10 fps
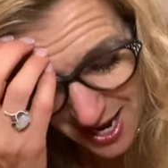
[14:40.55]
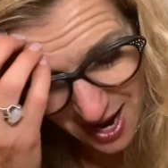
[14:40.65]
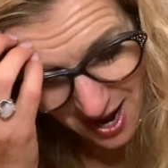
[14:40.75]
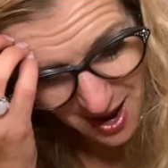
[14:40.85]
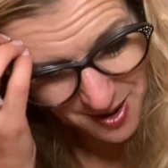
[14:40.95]

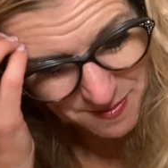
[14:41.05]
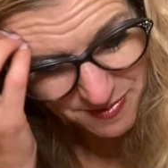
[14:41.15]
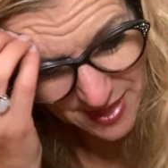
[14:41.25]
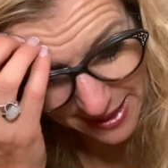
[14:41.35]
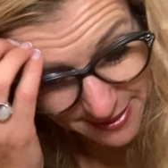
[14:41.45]

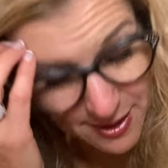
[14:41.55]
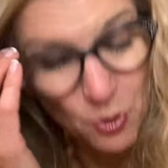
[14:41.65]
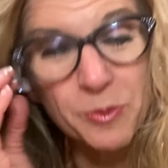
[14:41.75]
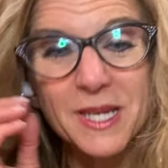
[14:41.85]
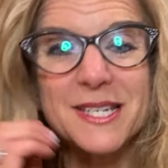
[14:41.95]
then there
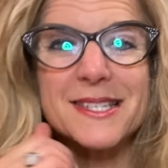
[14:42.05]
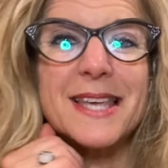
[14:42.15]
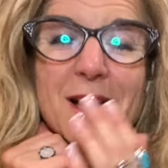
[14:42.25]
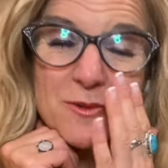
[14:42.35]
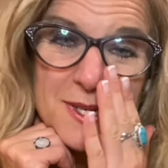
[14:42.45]
will be a
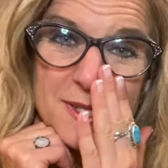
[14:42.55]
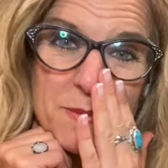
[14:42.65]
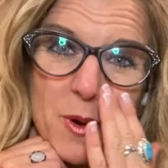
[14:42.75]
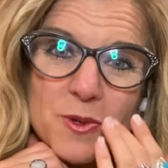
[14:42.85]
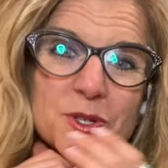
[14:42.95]
discount as
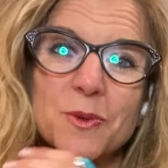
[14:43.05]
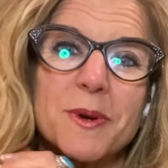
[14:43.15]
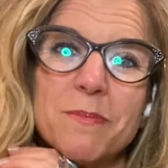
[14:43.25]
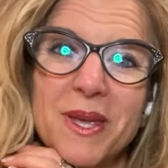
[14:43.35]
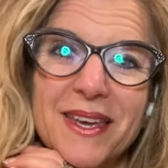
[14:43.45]
opposed to
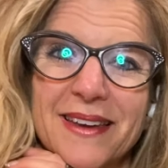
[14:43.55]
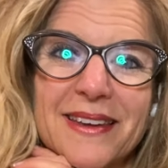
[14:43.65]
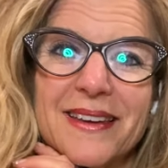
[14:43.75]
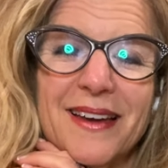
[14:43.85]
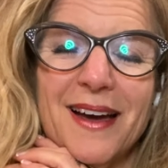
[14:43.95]
it
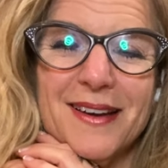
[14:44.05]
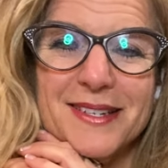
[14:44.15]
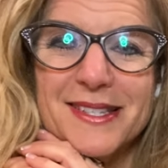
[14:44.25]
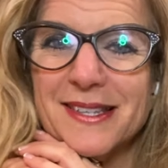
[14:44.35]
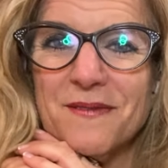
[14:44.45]
being
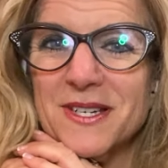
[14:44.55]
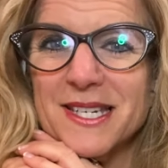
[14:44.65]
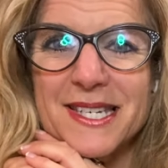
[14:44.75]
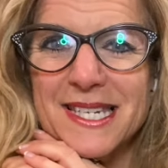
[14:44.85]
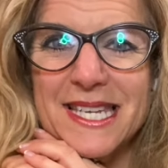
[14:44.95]

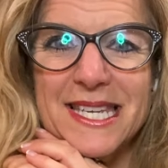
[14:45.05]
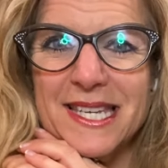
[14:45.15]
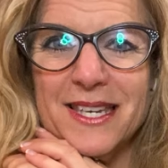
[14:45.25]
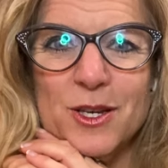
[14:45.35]
17.